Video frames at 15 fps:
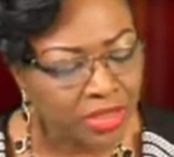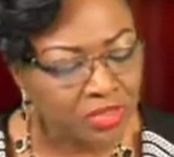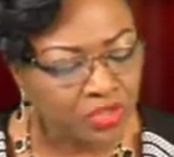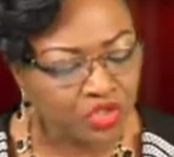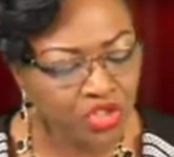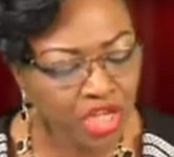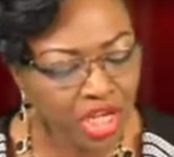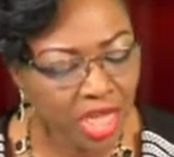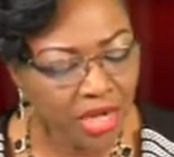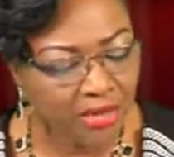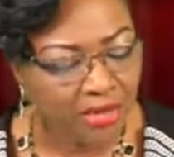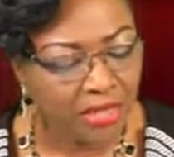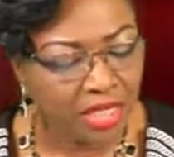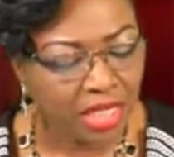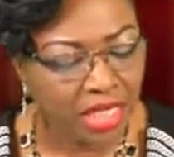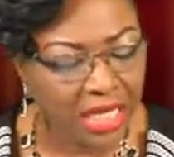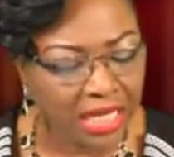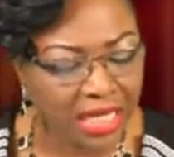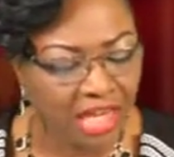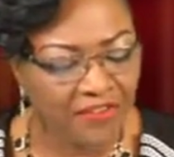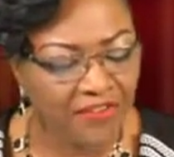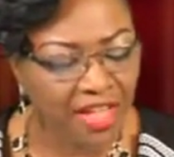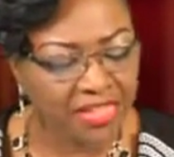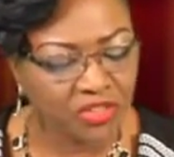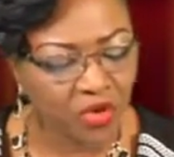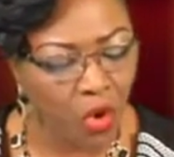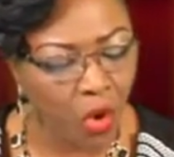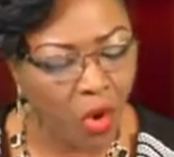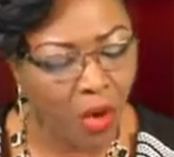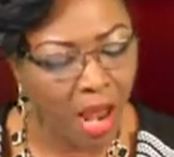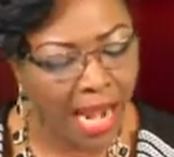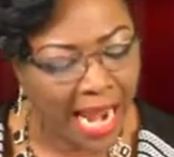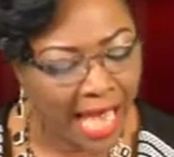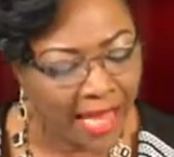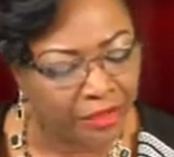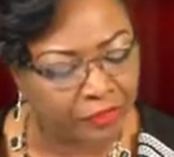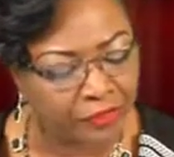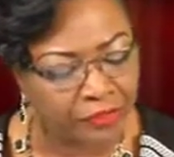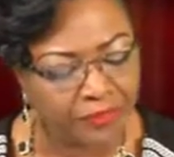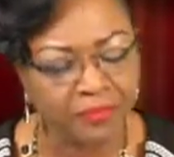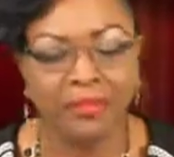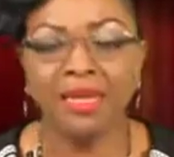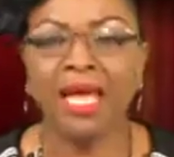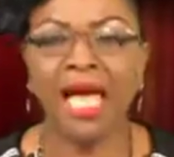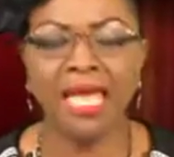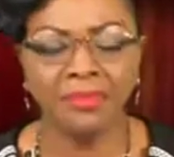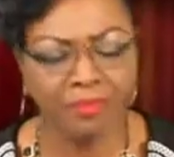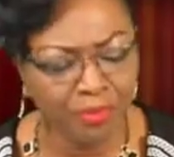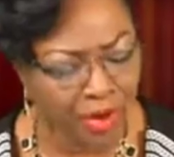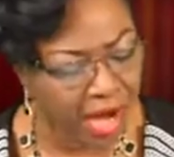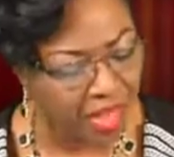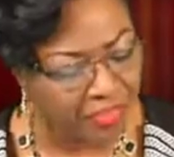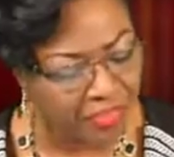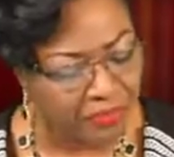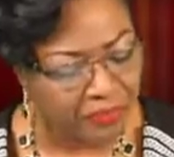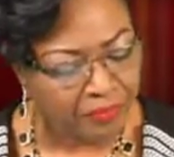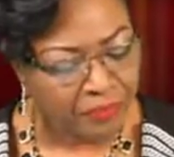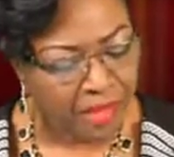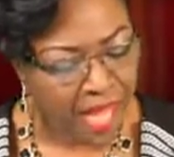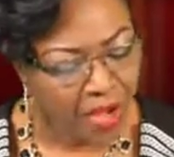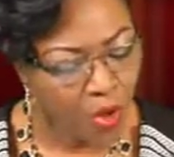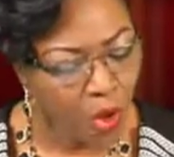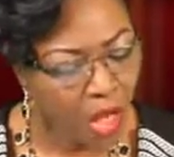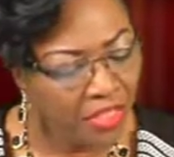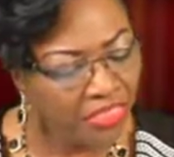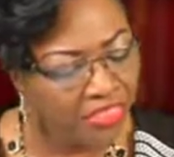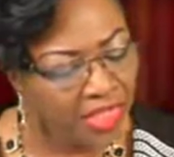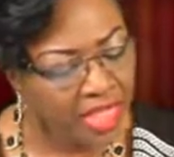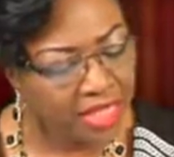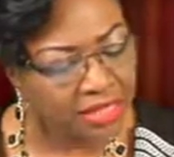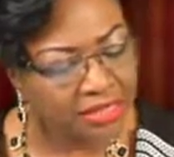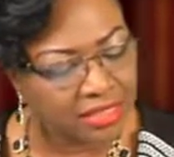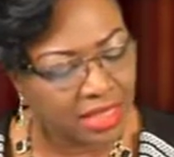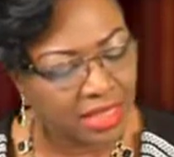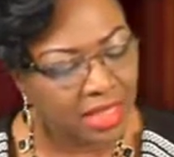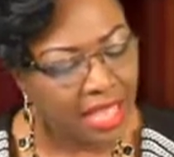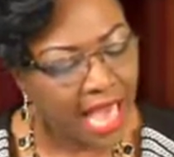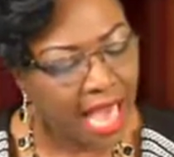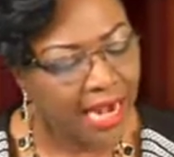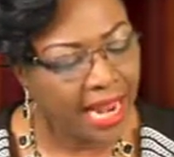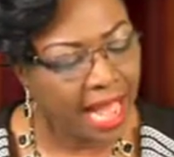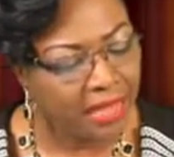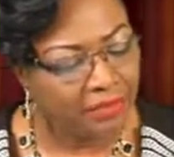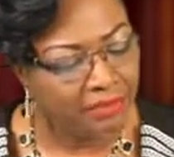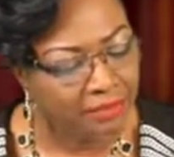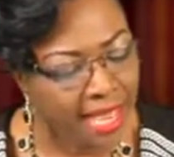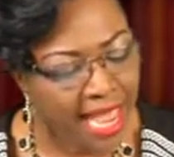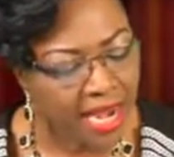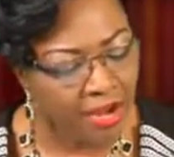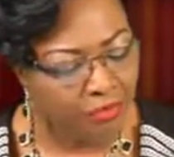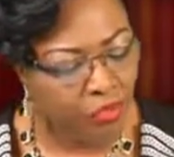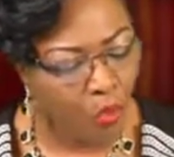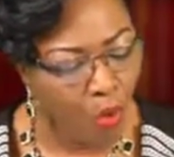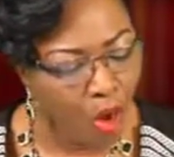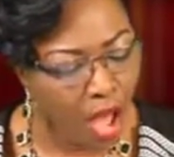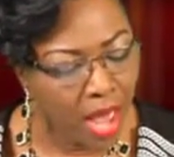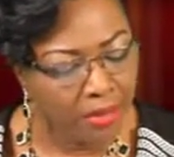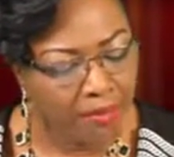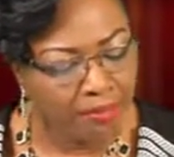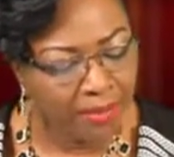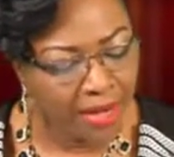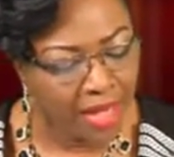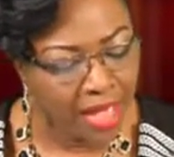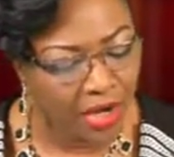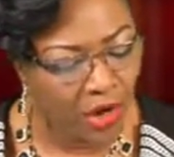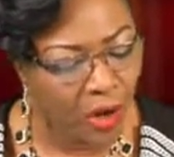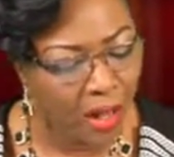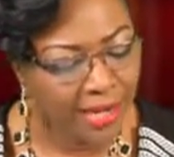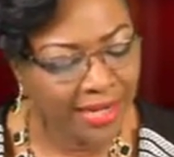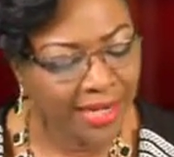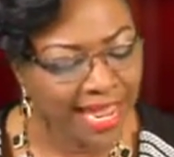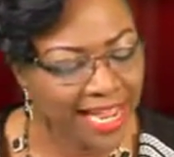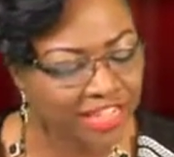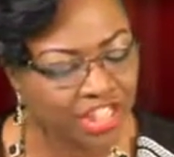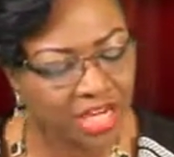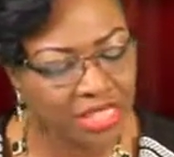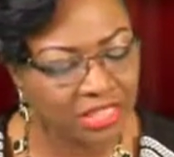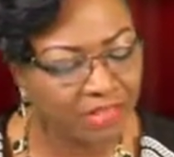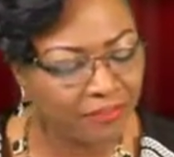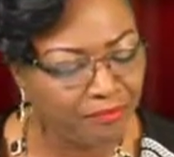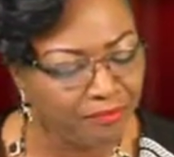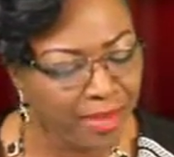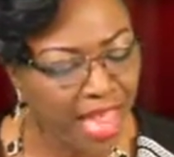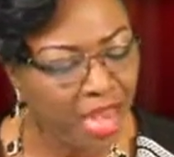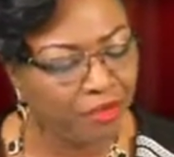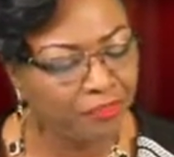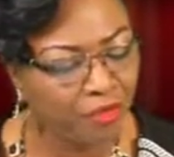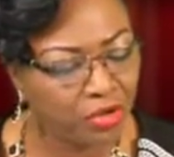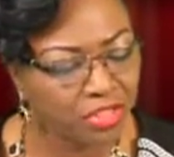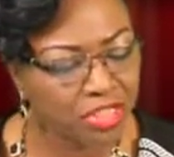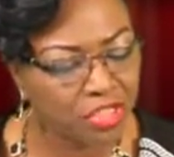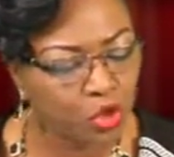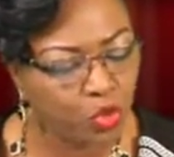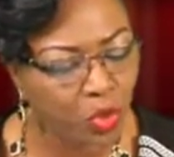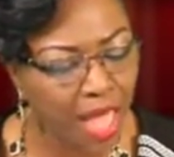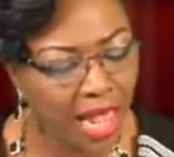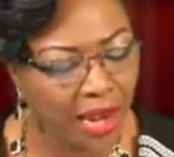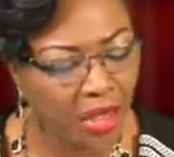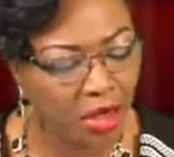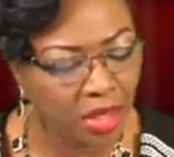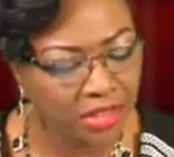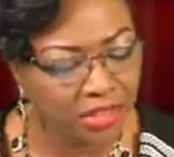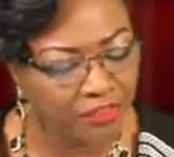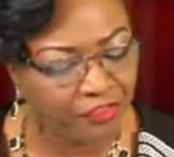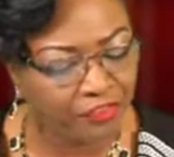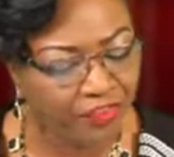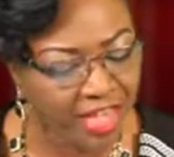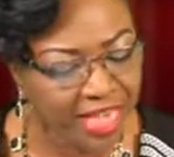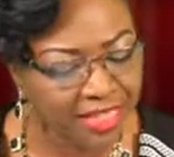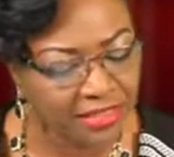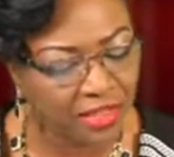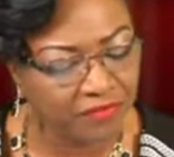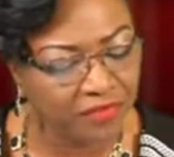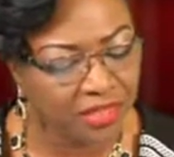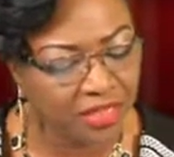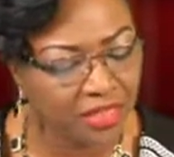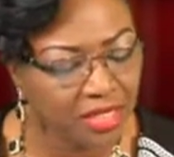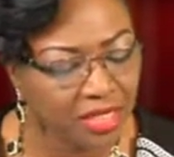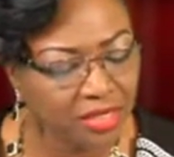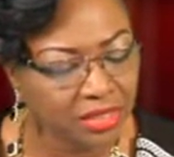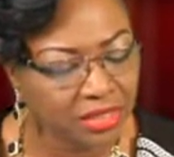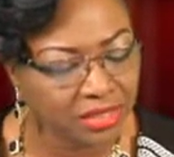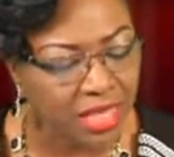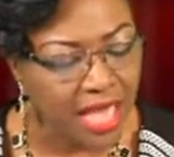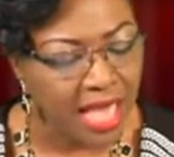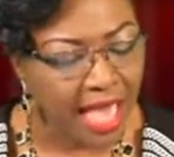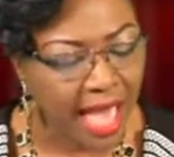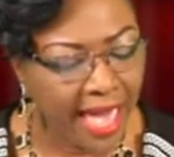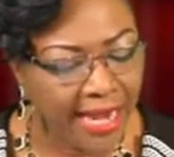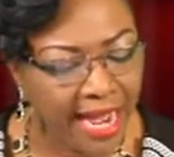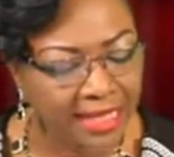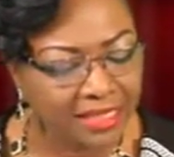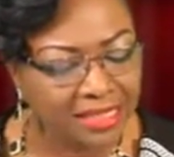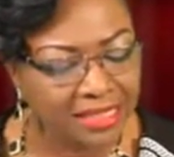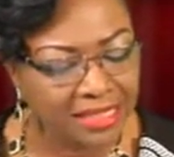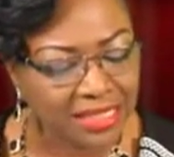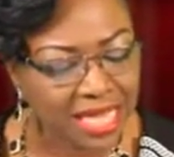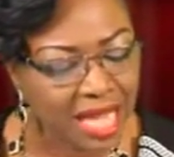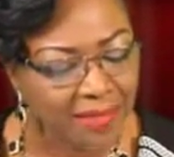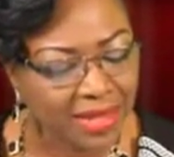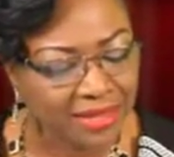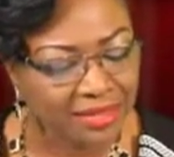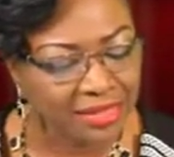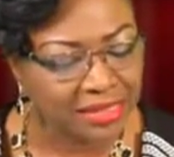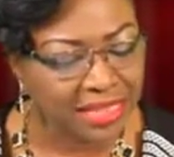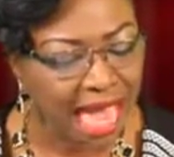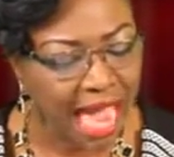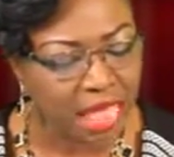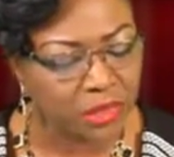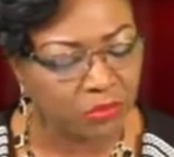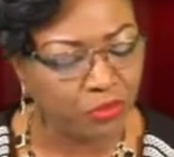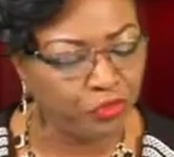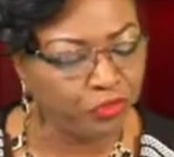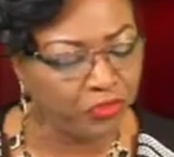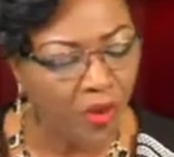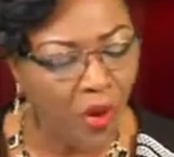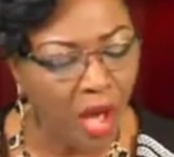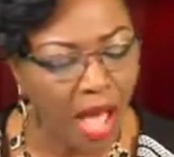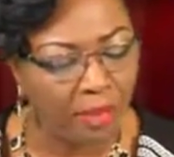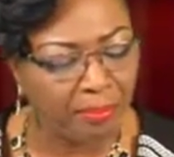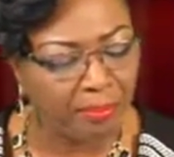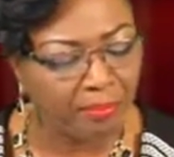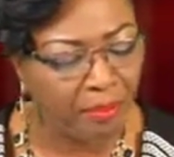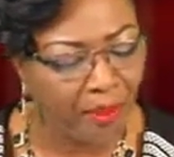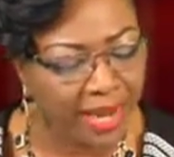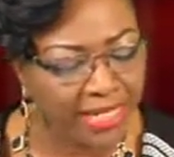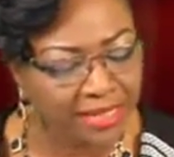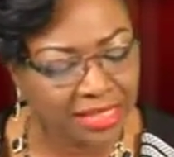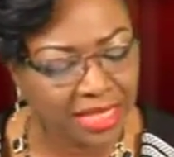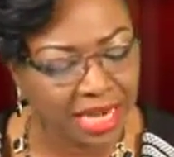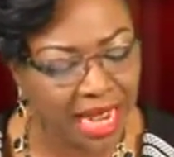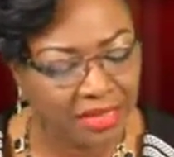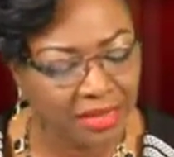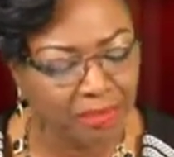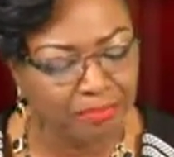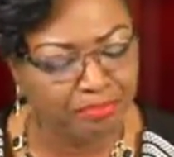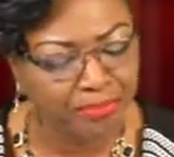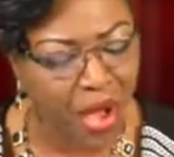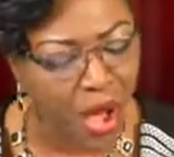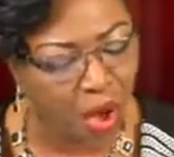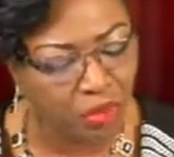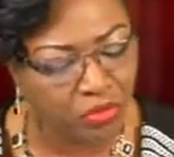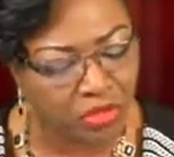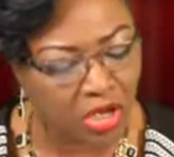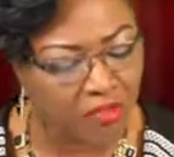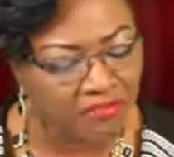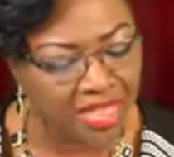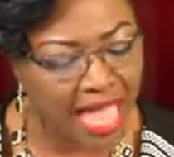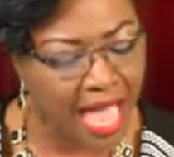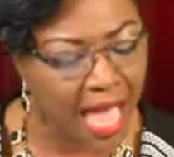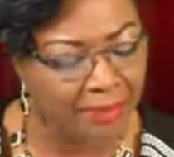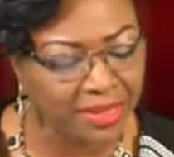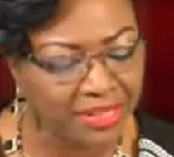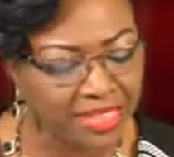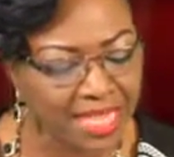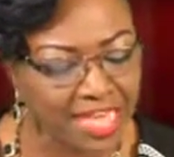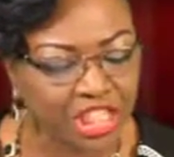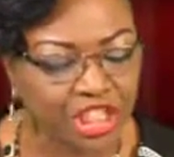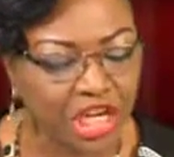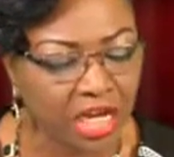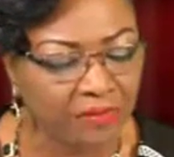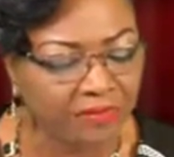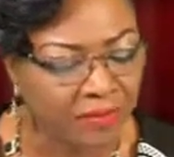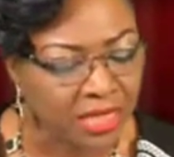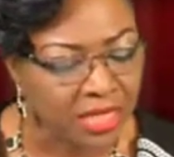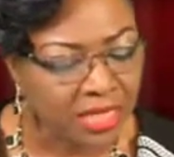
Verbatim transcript: seeing he giveth to all life and breath and all things, and had made of one blood all nations of men for to dwell on the face of the earth, and had determined the times before appointed and the bounds of their habitation,